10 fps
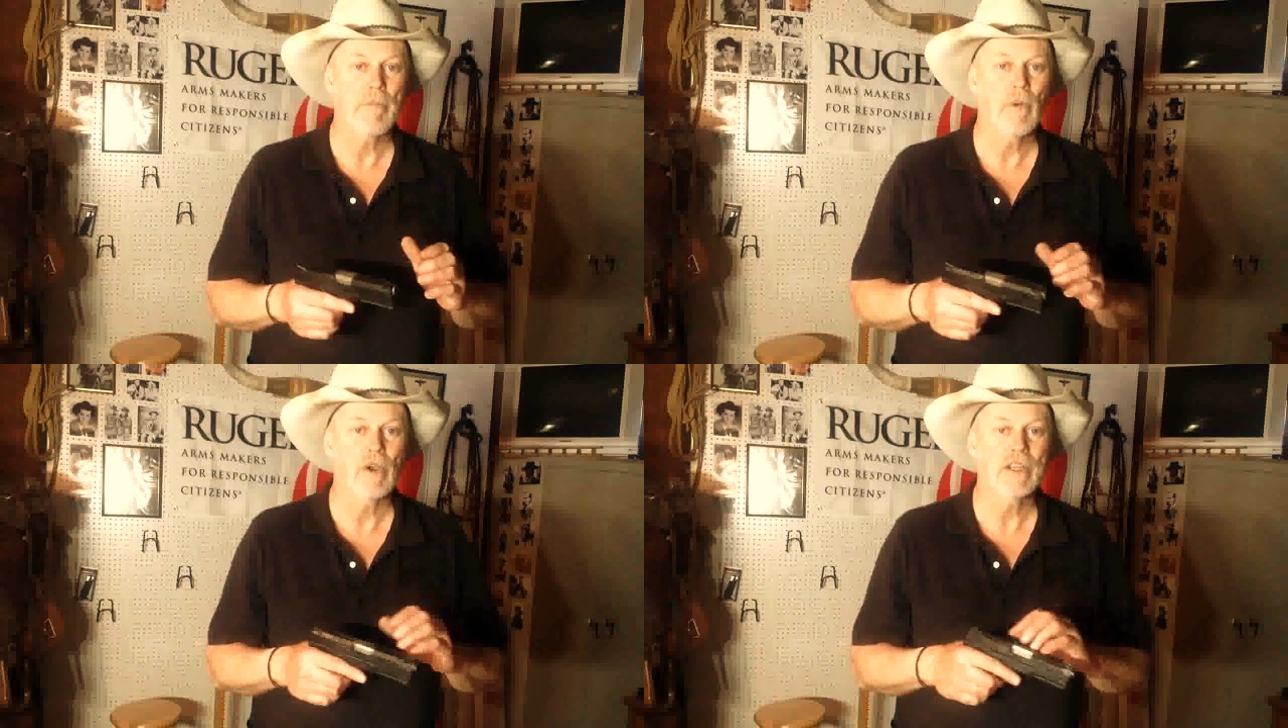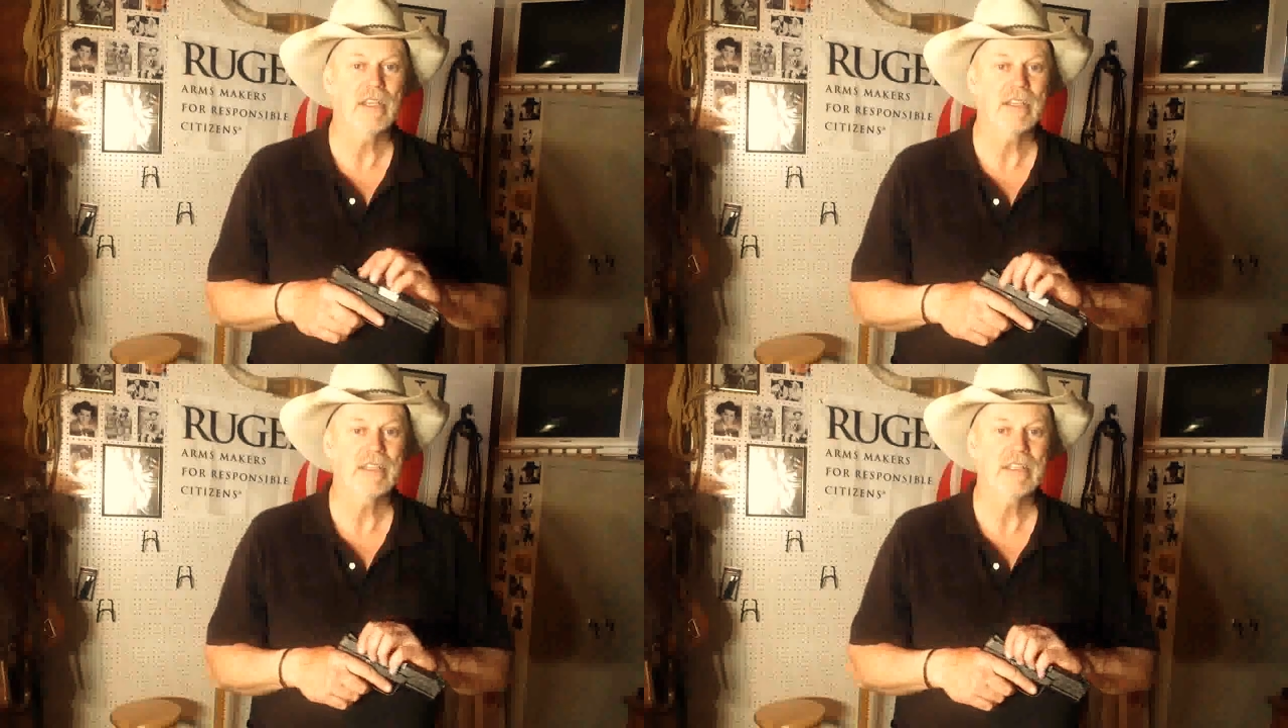point
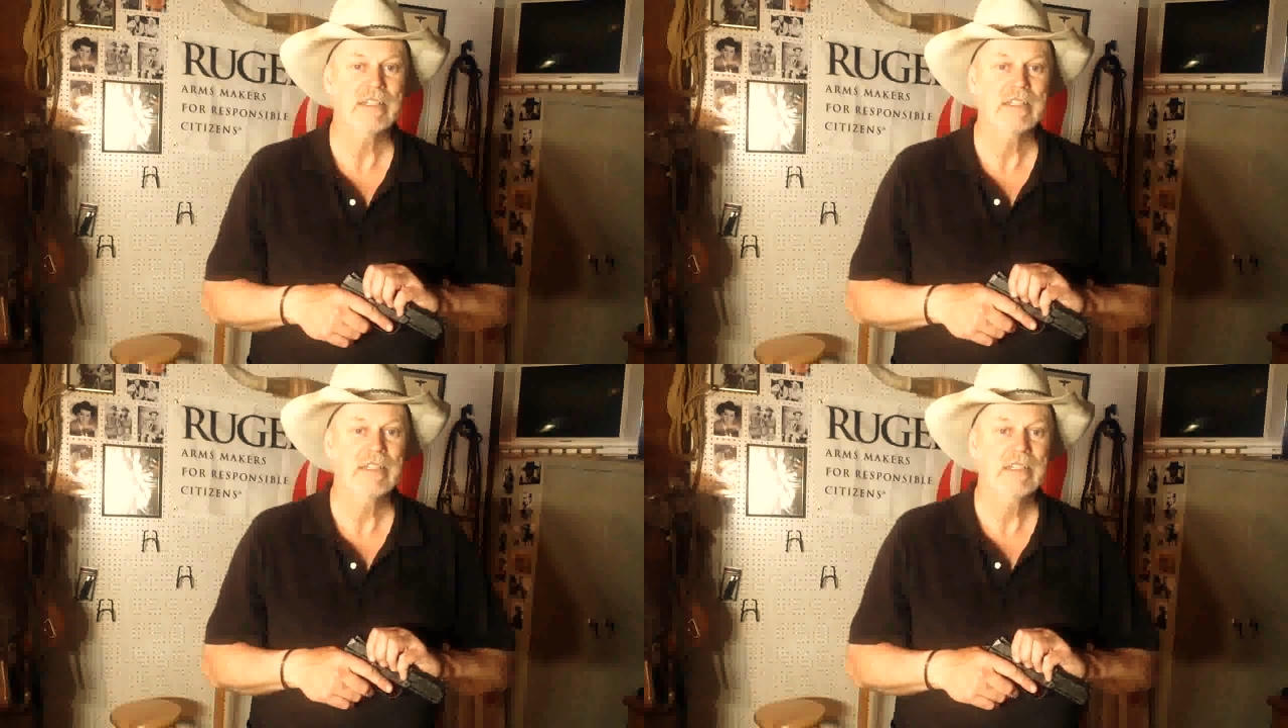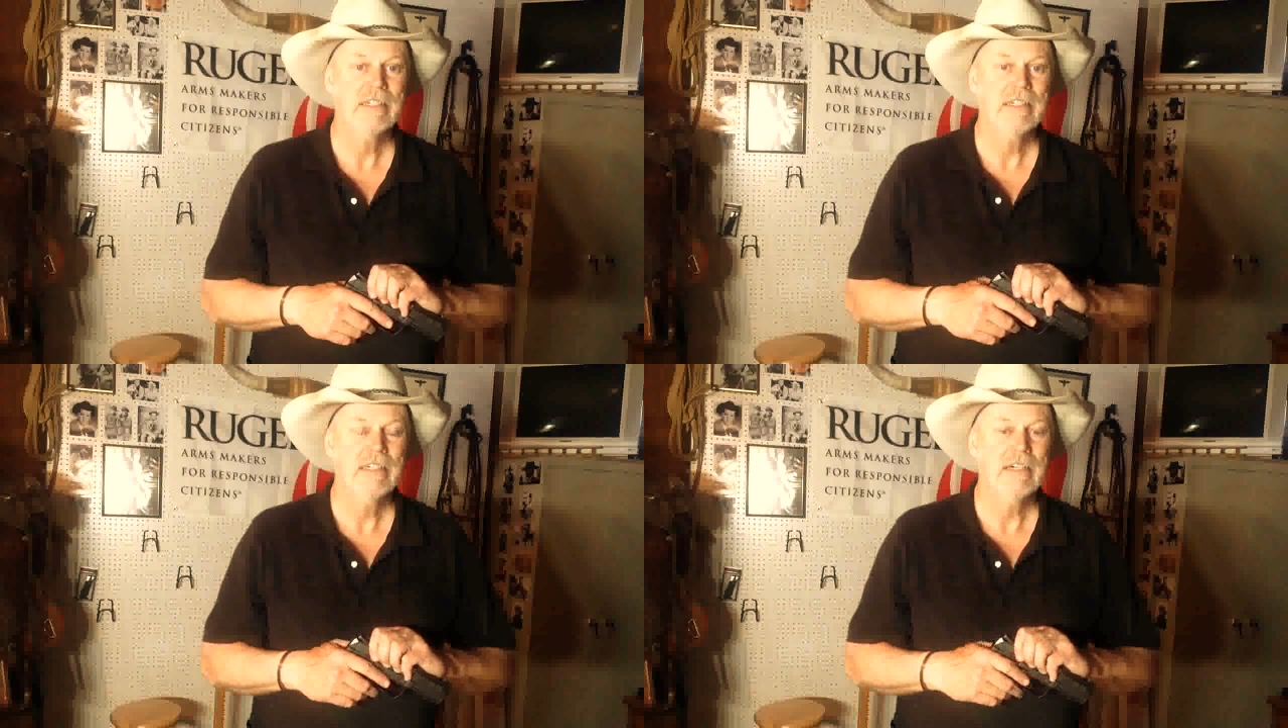
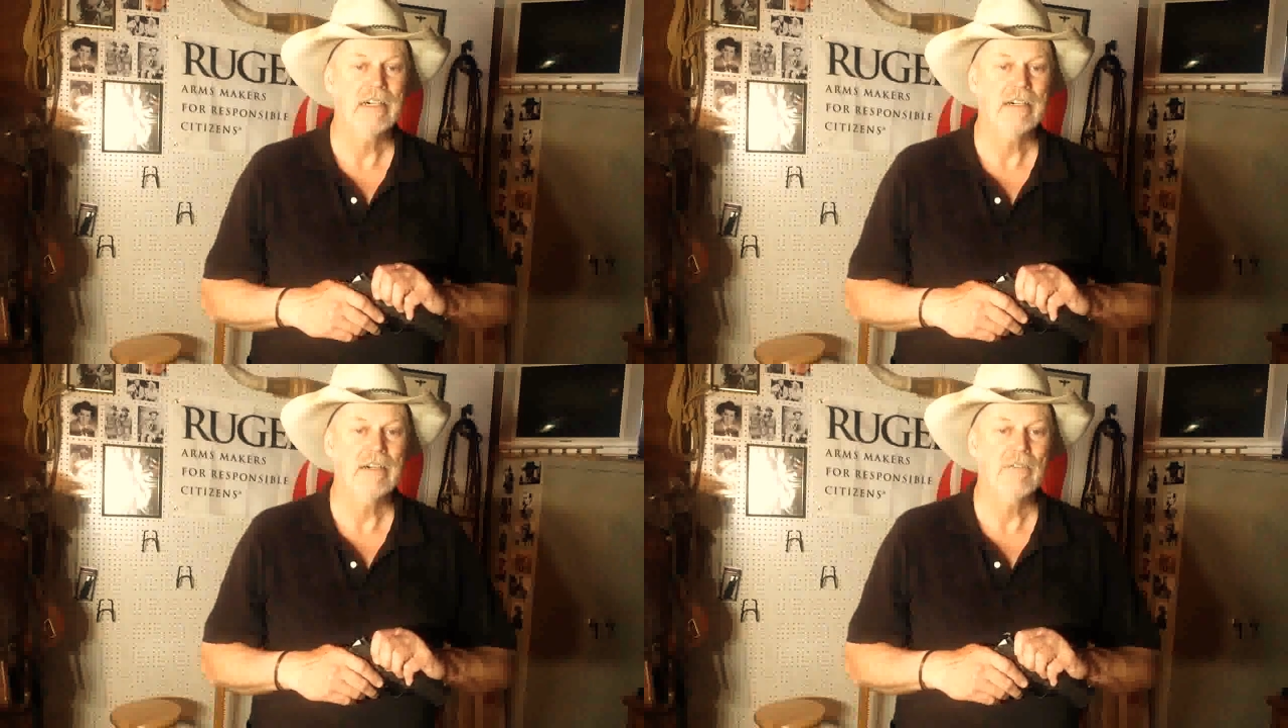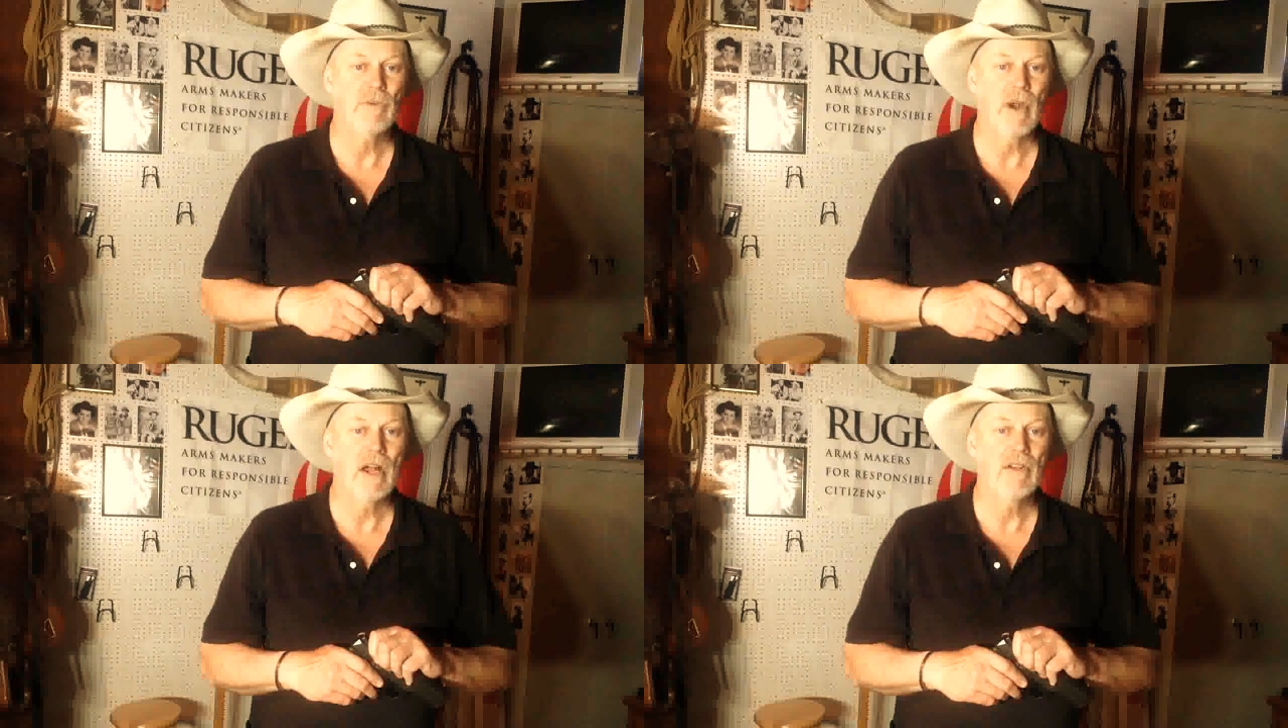of
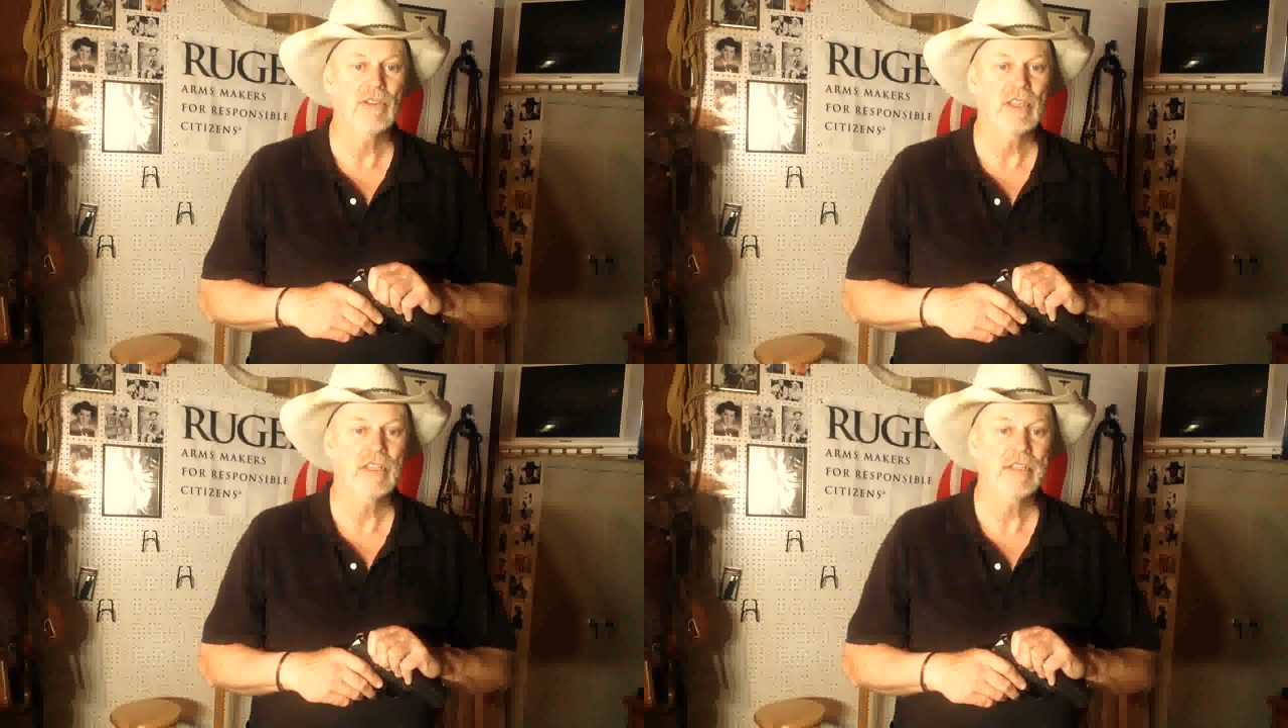around